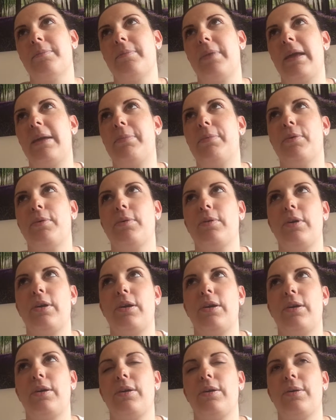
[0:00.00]
people
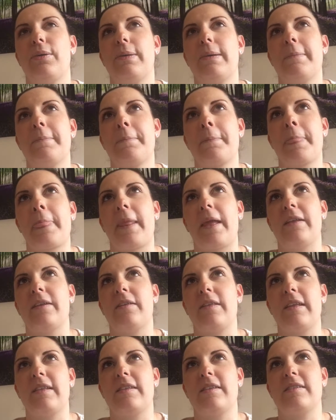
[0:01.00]
who, and I
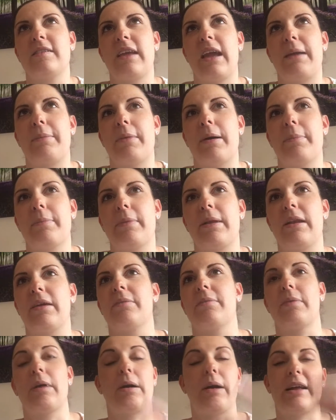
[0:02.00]
think this came up in
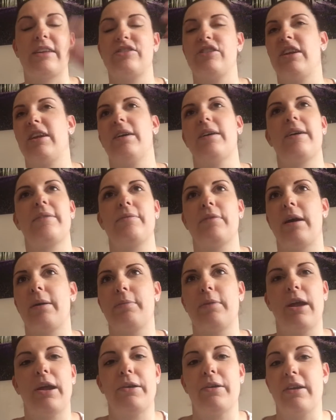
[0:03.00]
actually I haven't
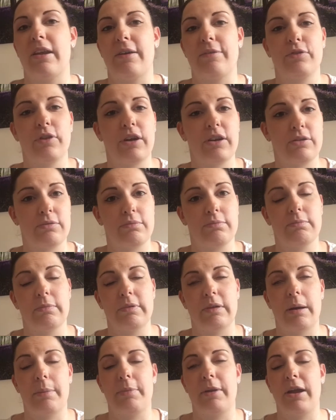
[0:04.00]
uploaded it. I've tried to
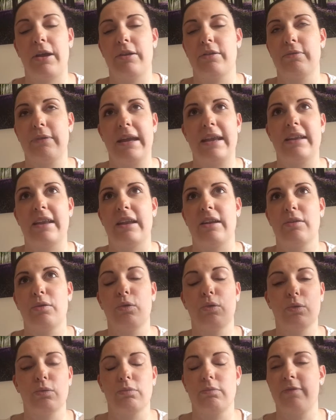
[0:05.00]
upload a reading
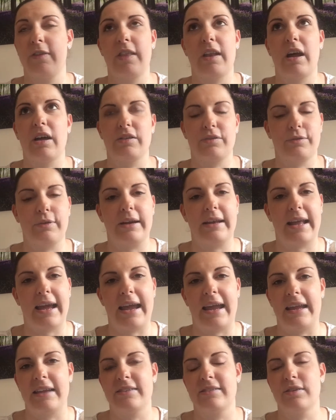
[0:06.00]
all for the last 3
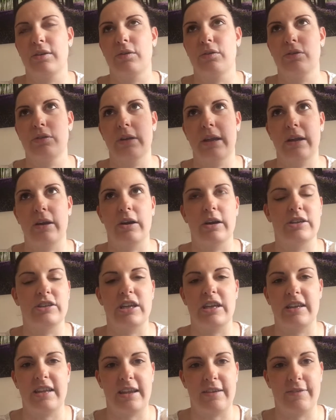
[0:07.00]
days on
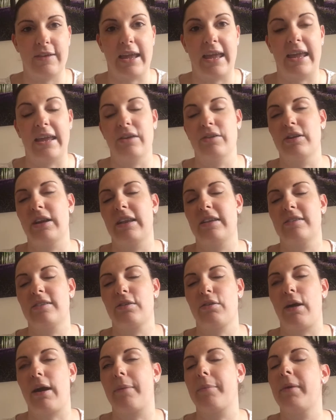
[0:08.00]
IGTV on
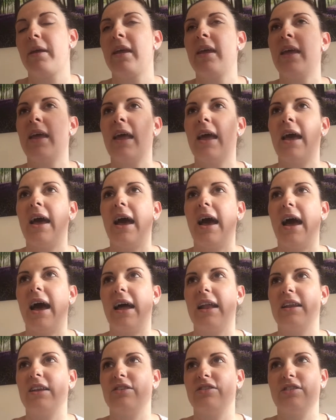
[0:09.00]
Instagram,
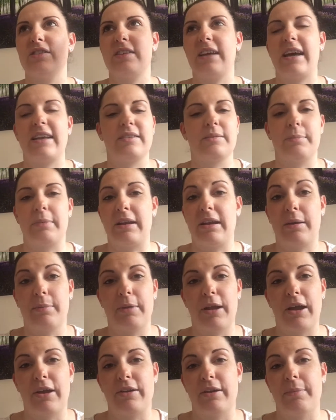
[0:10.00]
and it just hasn't been
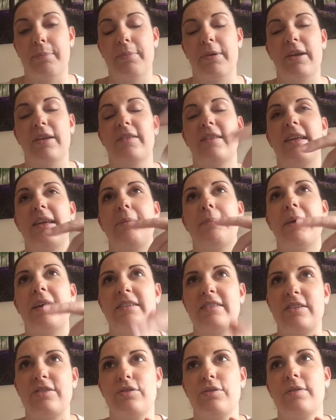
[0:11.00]
uploading. But the
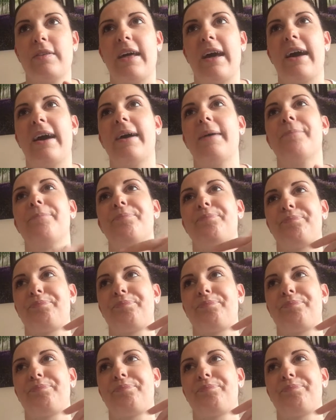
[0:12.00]
message on that,